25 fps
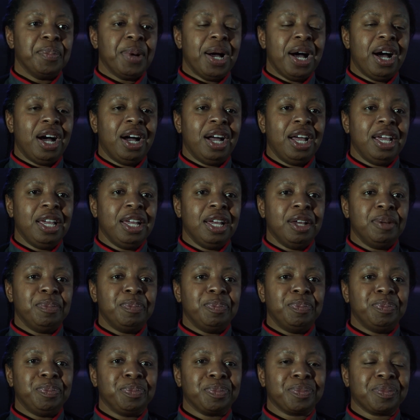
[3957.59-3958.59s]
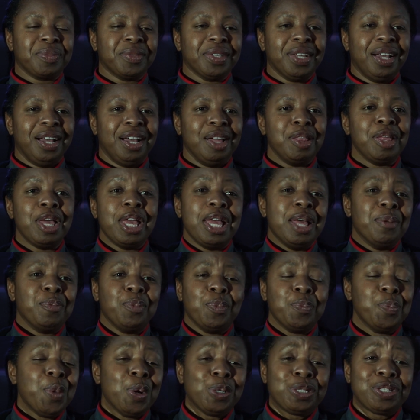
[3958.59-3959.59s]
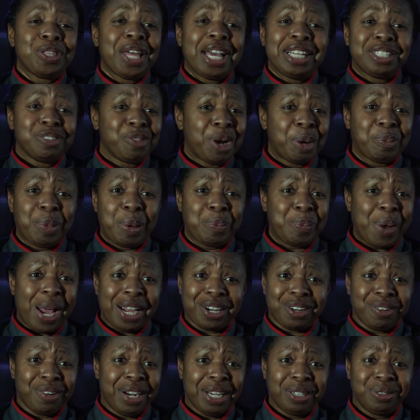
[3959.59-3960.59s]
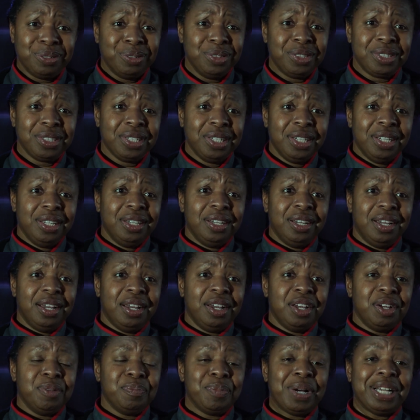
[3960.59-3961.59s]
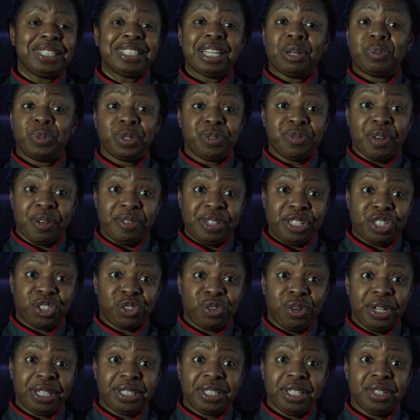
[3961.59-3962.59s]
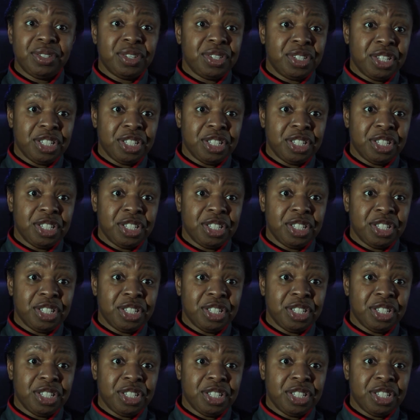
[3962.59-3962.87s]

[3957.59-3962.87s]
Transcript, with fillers: I am. Um, most of that is around my background. Uh, my dad was very strict, he's a